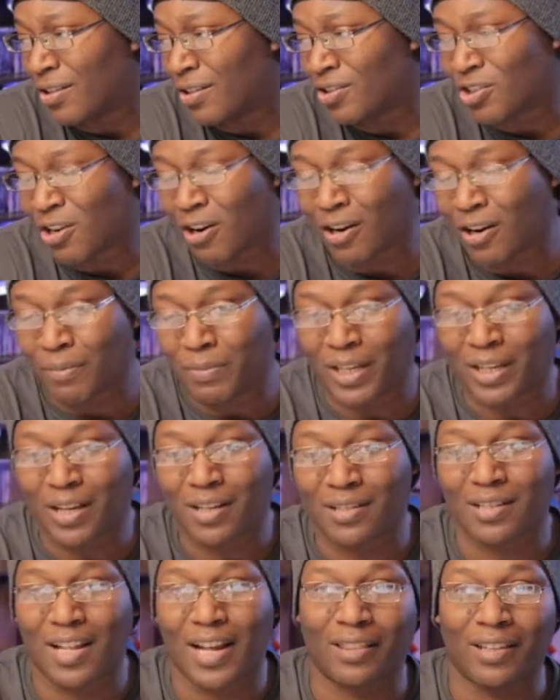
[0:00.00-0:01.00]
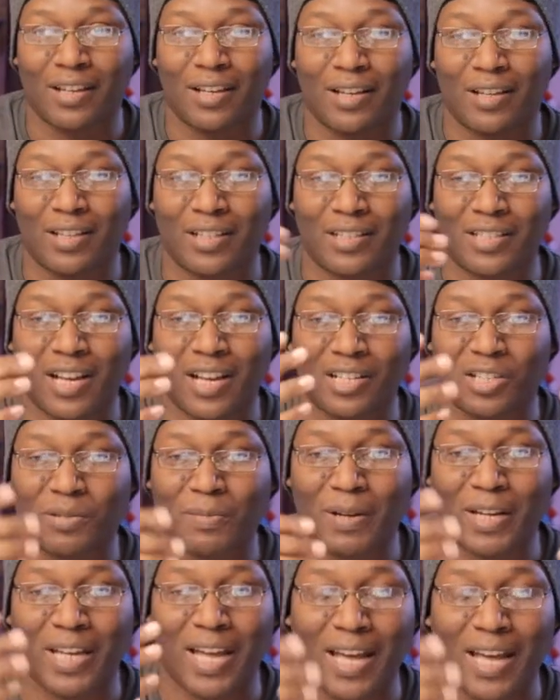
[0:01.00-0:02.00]
Uncharted because like the the
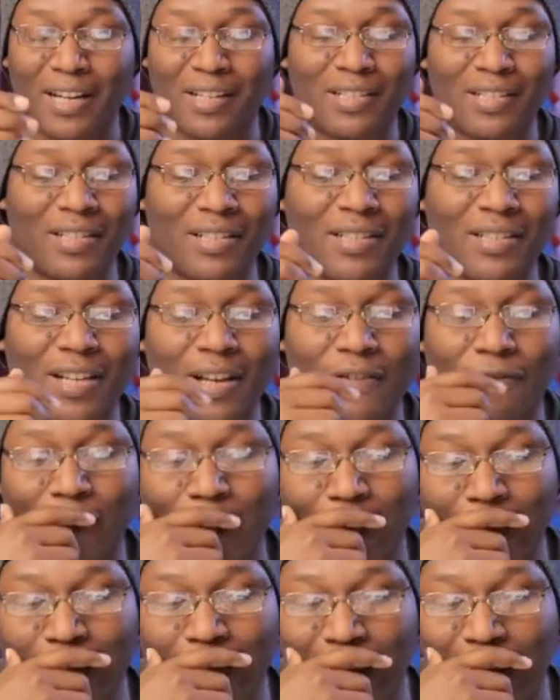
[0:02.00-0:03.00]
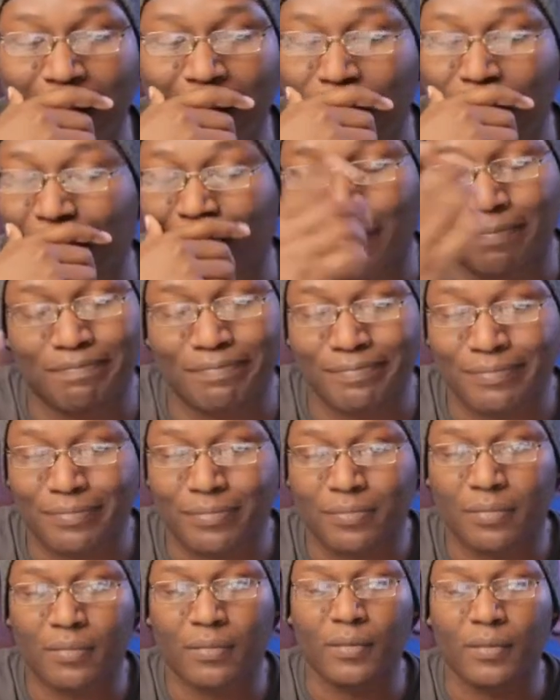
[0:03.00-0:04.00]
touch mechanics and stuff like that, but
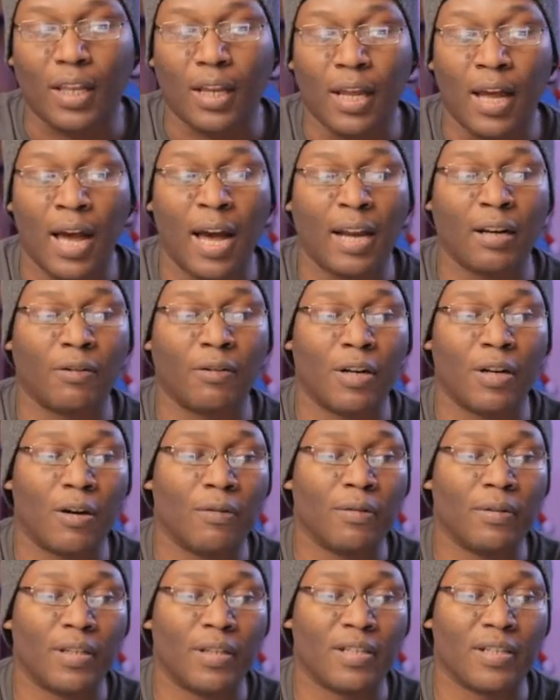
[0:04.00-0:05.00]
I don't know.